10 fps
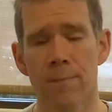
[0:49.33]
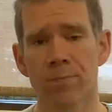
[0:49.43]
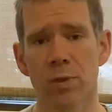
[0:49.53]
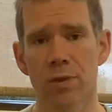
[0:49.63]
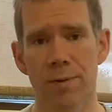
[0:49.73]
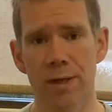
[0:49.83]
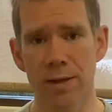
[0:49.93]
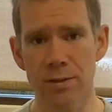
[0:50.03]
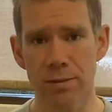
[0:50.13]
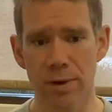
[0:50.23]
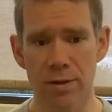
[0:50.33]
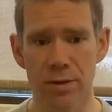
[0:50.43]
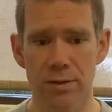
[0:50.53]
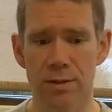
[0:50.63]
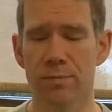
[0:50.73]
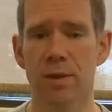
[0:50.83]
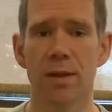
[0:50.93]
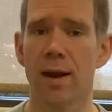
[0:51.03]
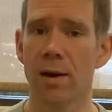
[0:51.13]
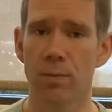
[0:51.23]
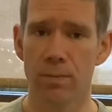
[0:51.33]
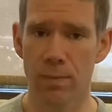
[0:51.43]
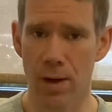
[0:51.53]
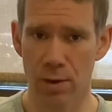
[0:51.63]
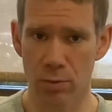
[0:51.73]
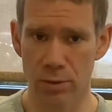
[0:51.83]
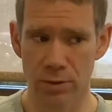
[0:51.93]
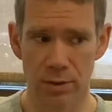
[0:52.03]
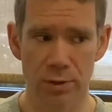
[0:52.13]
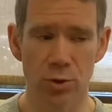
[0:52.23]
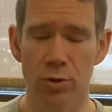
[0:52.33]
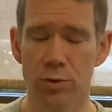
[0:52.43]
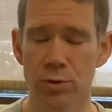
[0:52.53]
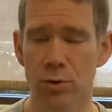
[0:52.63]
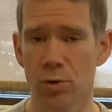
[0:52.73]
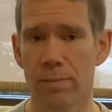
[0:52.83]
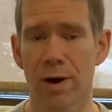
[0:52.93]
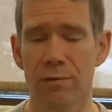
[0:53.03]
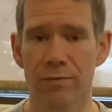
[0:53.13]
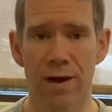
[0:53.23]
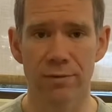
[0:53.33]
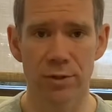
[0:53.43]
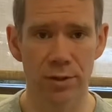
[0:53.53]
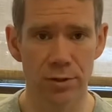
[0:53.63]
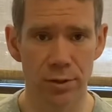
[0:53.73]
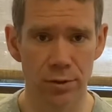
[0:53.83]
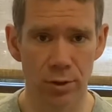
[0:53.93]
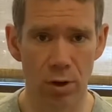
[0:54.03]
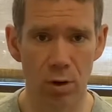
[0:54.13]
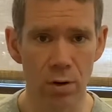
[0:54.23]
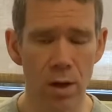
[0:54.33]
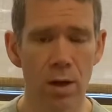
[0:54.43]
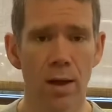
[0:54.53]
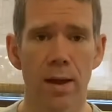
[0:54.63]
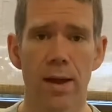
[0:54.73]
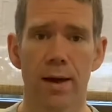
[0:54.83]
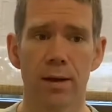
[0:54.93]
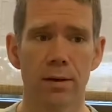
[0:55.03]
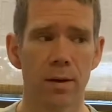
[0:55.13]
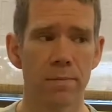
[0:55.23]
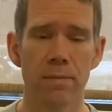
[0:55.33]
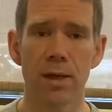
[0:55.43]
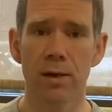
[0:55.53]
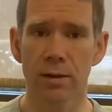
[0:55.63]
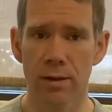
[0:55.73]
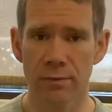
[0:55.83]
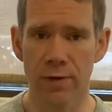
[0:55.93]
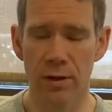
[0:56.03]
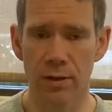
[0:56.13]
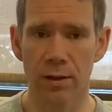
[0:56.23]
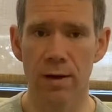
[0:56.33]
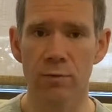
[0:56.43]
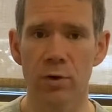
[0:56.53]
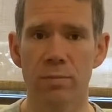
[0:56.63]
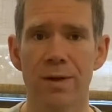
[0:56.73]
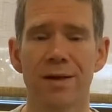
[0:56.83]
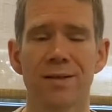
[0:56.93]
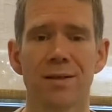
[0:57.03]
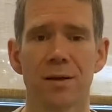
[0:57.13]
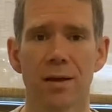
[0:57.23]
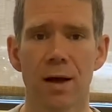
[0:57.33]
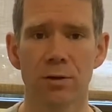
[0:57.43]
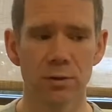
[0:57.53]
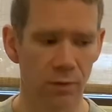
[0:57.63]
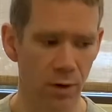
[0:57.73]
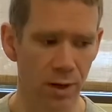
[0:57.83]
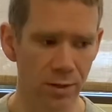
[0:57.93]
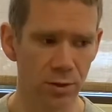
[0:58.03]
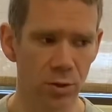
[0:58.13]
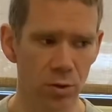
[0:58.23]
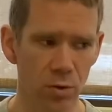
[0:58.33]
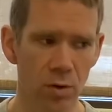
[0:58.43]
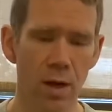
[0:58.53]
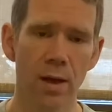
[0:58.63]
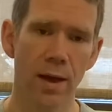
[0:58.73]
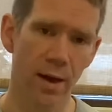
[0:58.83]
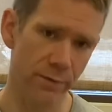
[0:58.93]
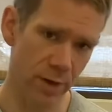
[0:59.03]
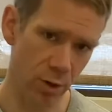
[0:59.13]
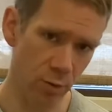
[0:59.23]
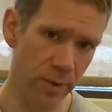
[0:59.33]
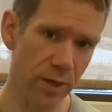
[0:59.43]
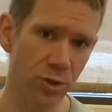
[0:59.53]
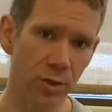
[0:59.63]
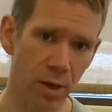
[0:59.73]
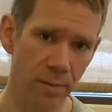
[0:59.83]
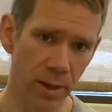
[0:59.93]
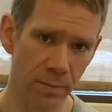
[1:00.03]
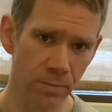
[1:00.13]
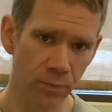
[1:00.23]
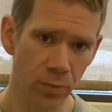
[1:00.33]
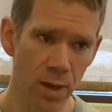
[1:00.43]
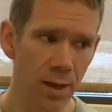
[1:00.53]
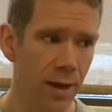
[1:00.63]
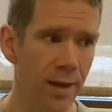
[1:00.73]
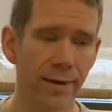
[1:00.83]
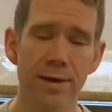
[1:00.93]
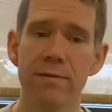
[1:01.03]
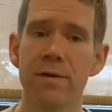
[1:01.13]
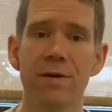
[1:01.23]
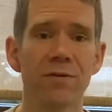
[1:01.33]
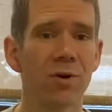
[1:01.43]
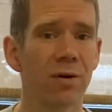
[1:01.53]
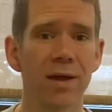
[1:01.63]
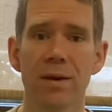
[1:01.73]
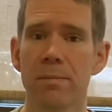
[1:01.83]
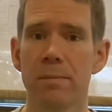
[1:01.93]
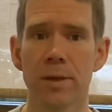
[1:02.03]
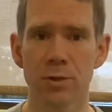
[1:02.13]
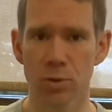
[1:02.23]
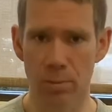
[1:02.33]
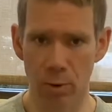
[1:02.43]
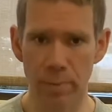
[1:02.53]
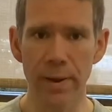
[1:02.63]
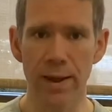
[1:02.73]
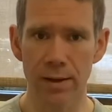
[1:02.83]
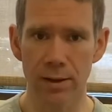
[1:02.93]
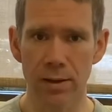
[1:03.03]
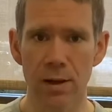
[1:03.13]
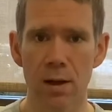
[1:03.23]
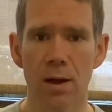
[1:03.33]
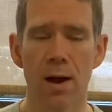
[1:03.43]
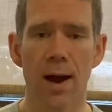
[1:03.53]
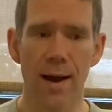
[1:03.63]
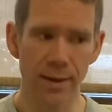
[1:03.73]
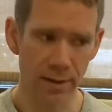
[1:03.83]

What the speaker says: The McKenzie Method is something that I was introduced to about 5 or 6 years ago and immediately fell in love with because it allows for us to have a new patient come in, and even if you're in miserable pain, I can